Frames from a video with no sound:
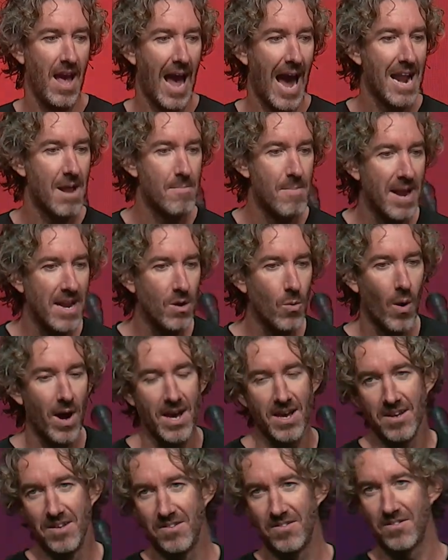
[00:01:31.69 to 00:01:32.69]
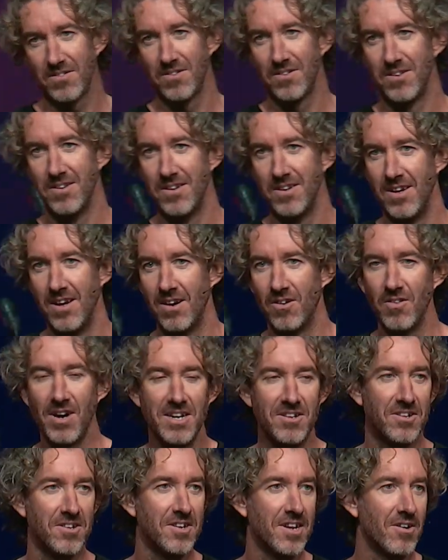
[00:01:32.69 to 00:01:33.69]
And in many ways,
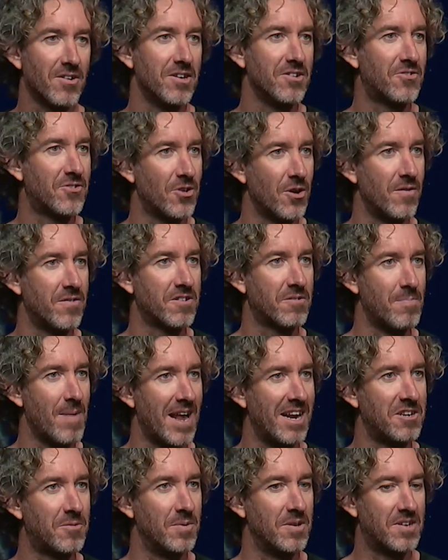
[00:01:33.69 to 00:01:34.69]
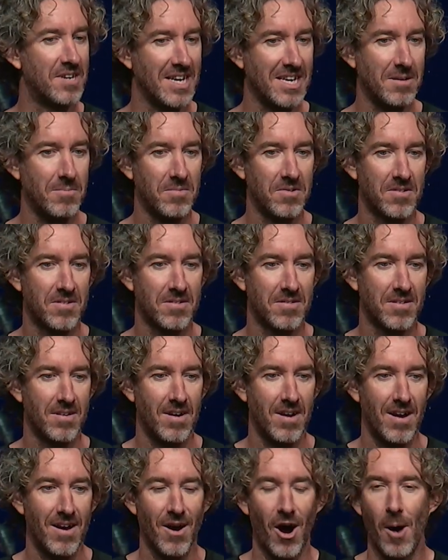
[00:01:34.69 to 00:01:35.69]
legendary service management teams
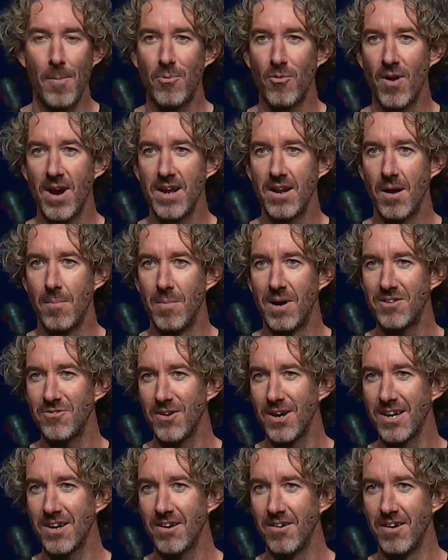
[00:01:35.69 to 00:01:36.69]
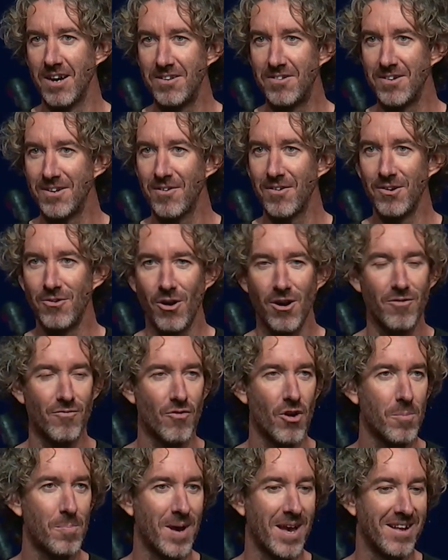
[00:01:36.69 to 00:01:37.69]
operate much like legendary
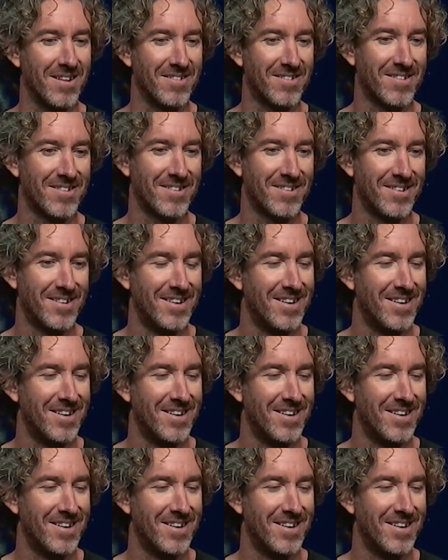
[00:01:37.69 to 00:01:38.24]
rock bands.